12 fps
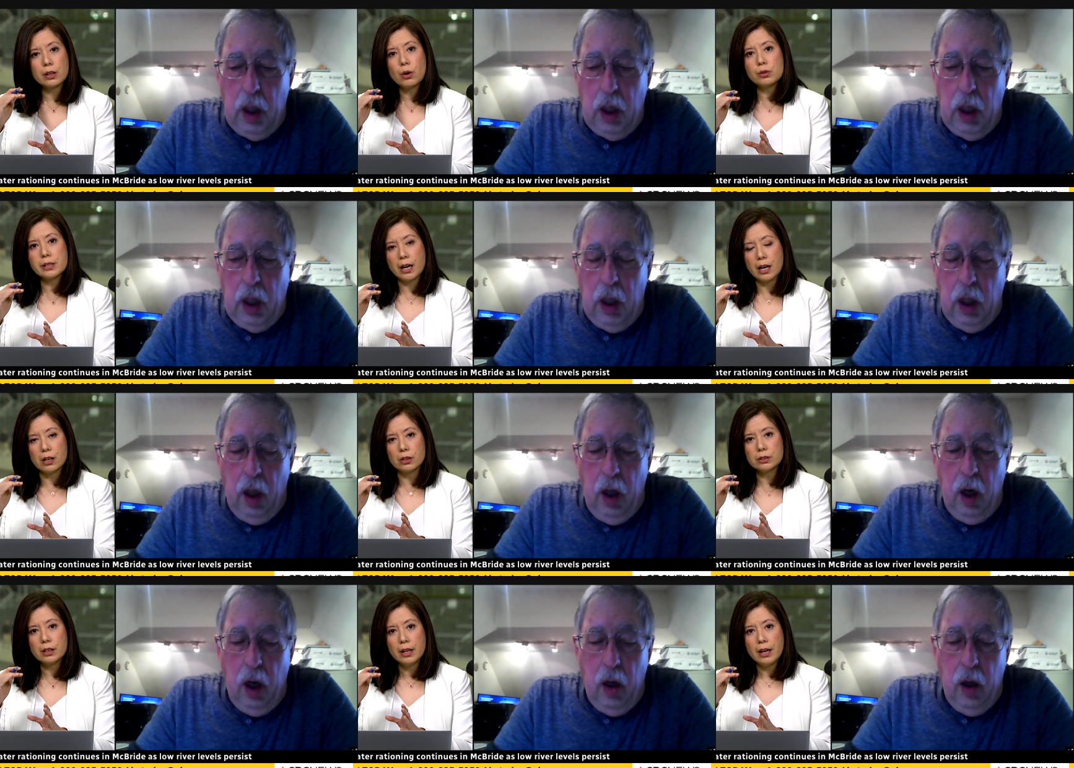Speaker 1: go
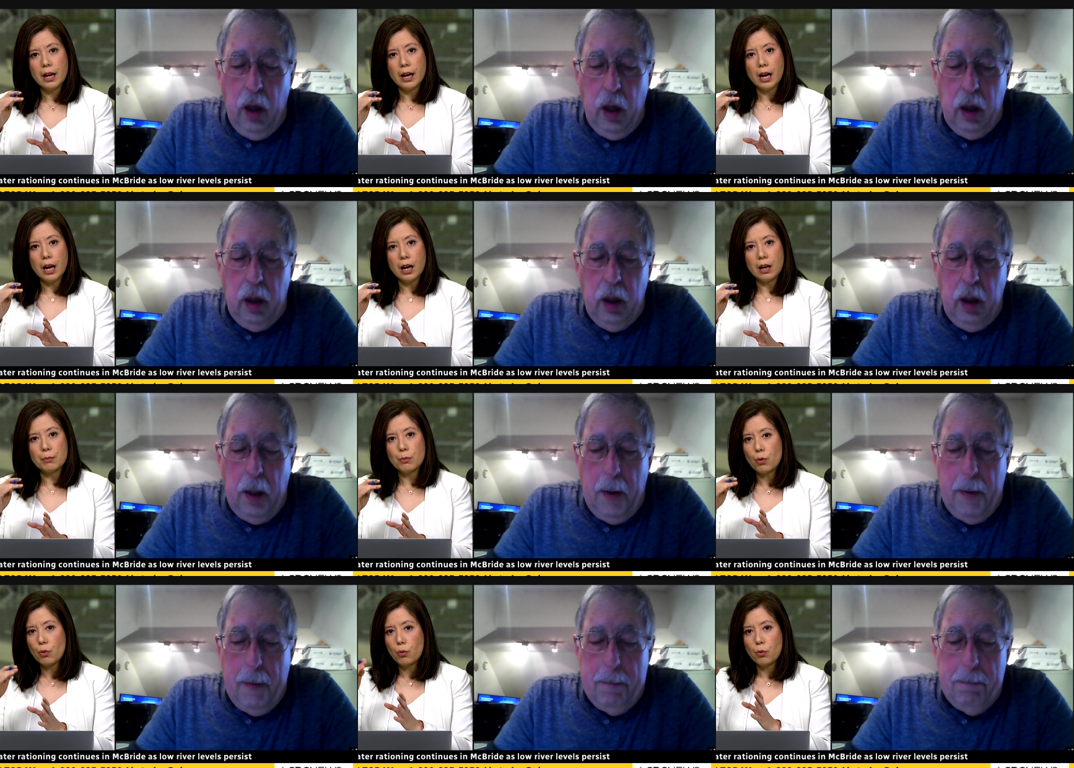down. Um,
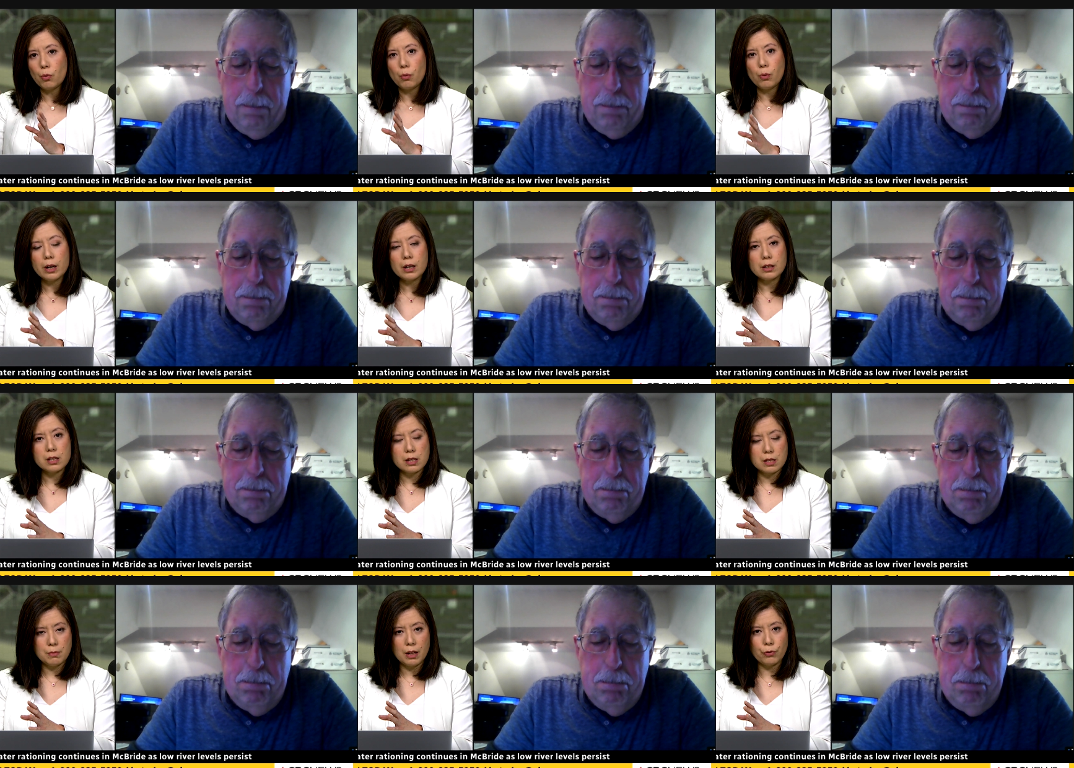what does
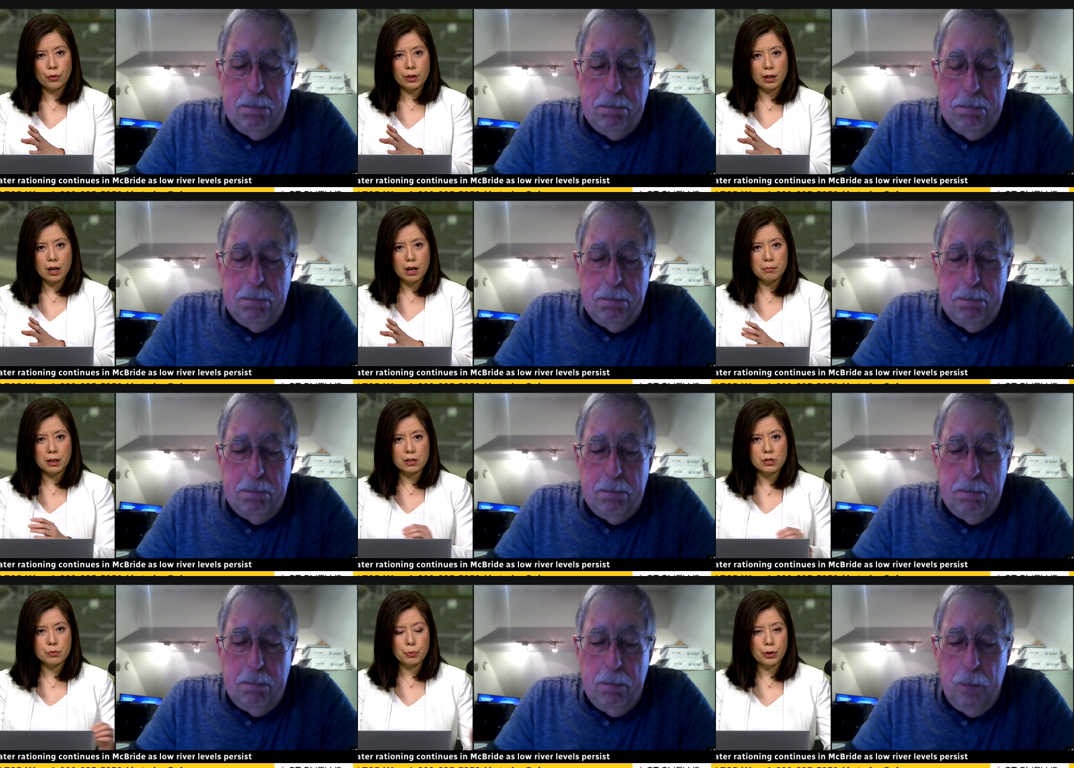this mean for the coming
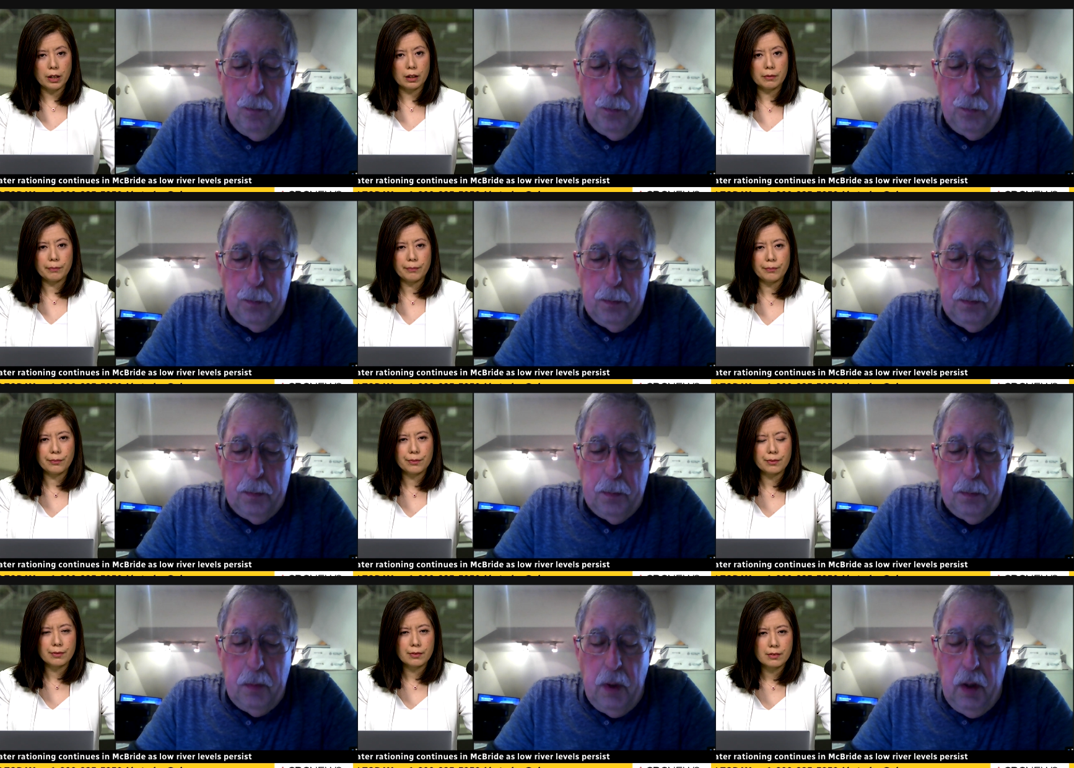spring?
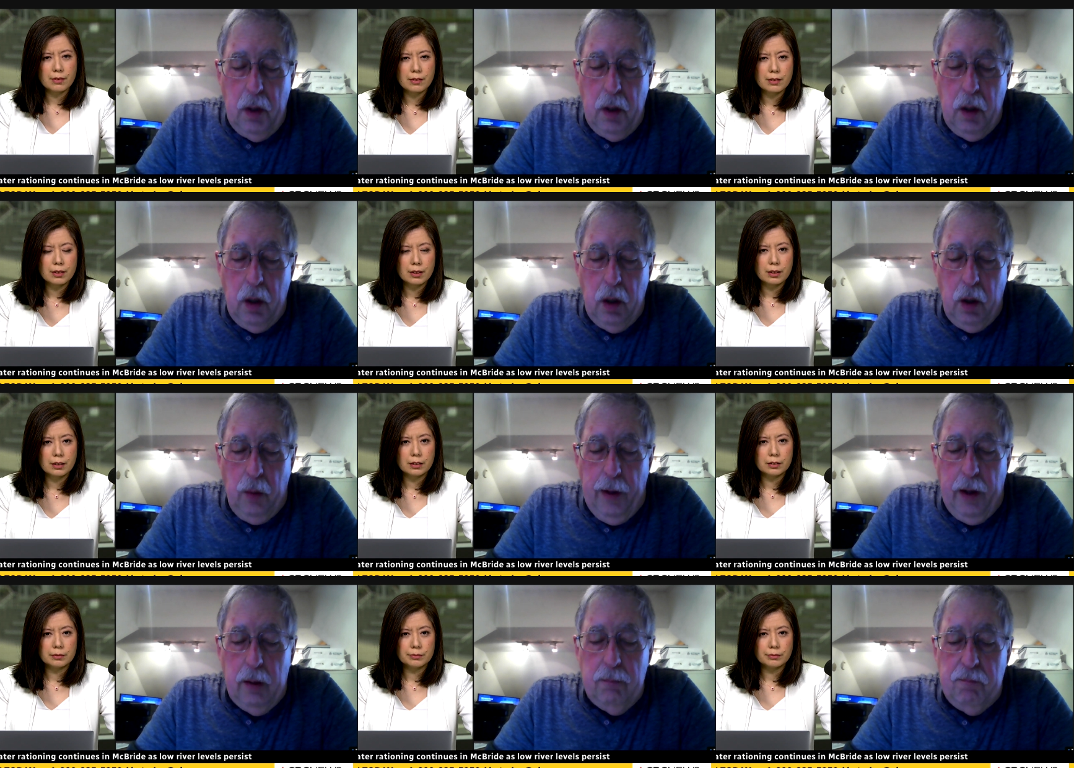
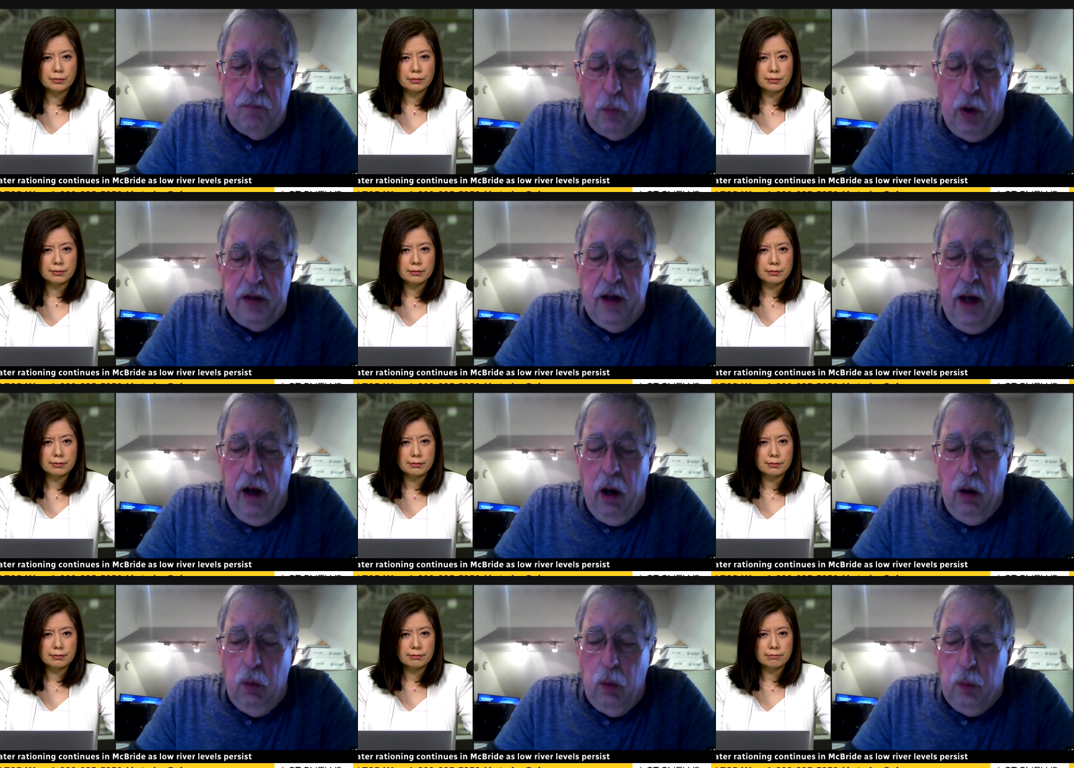
Speaker 2: Well, right
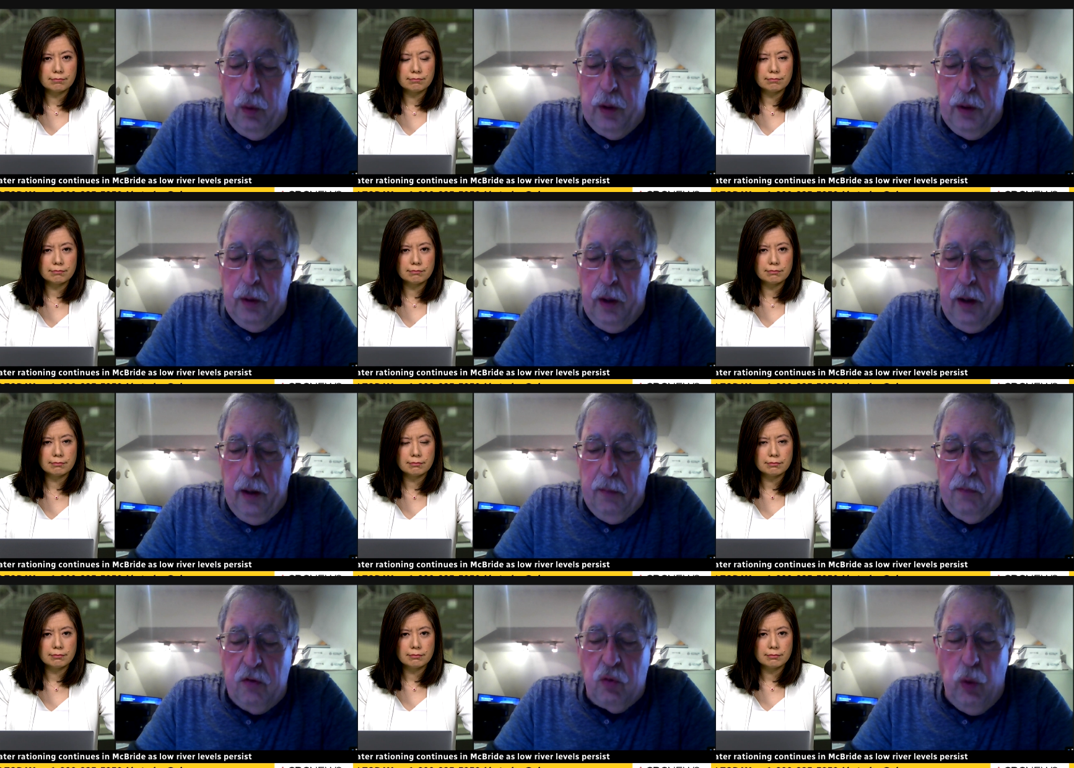now,
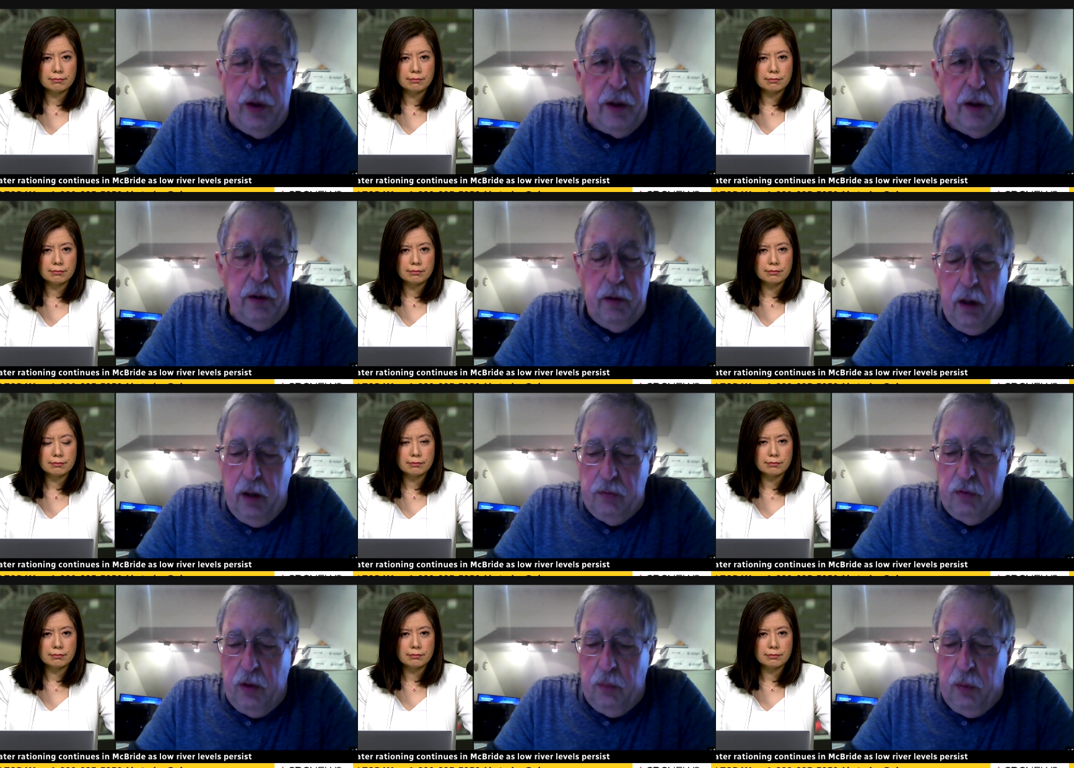uh, this winter,
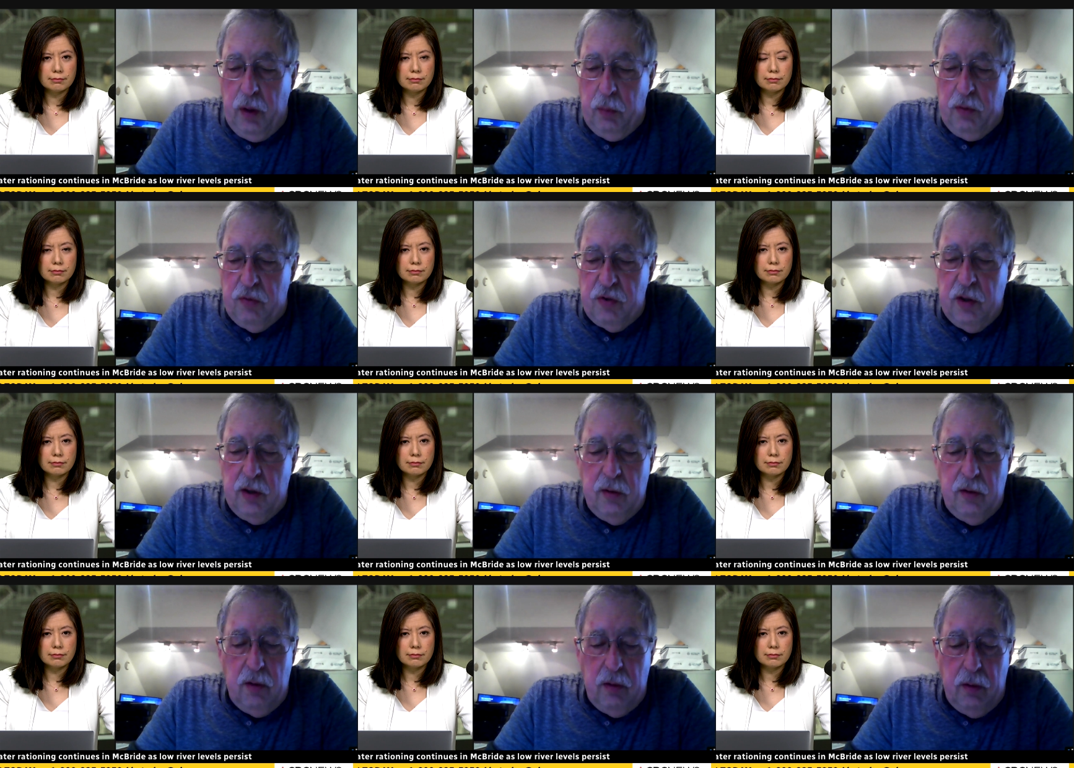we, we've
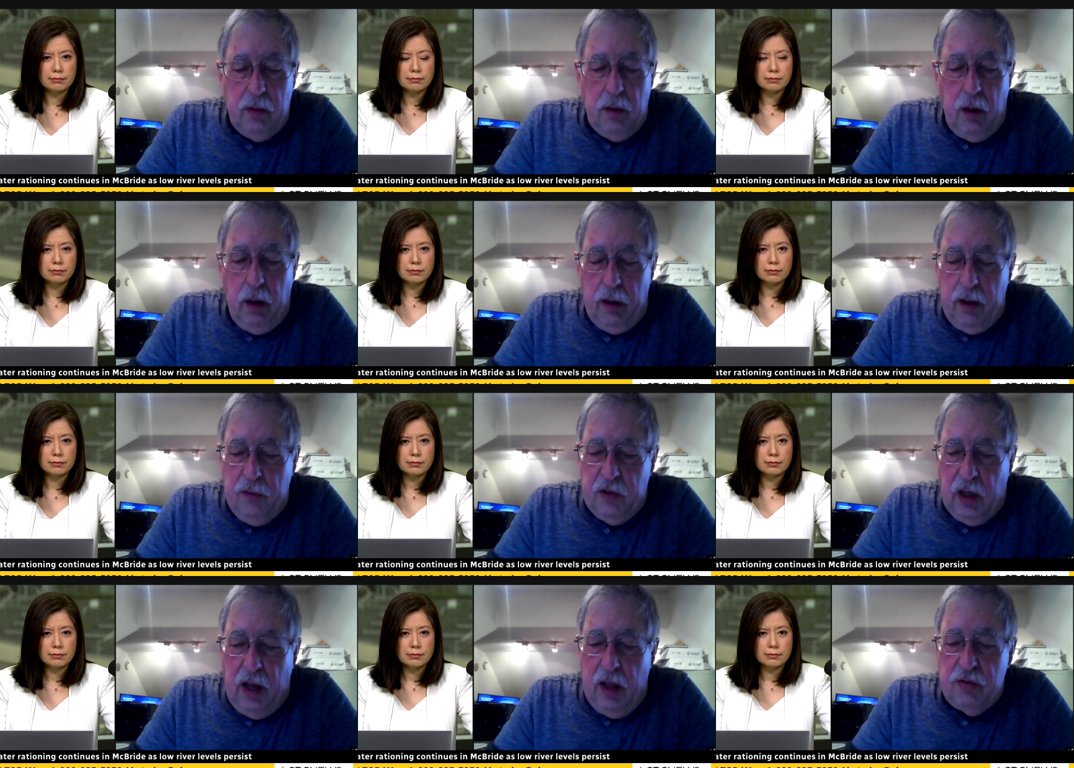seen uh,
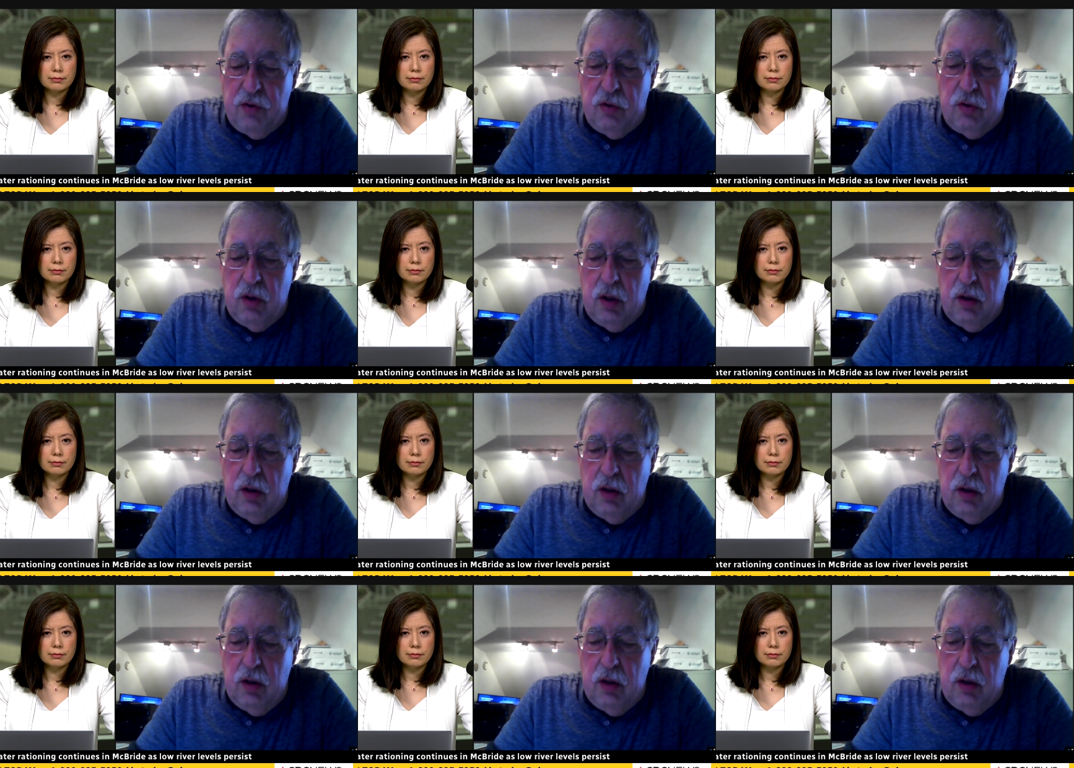even less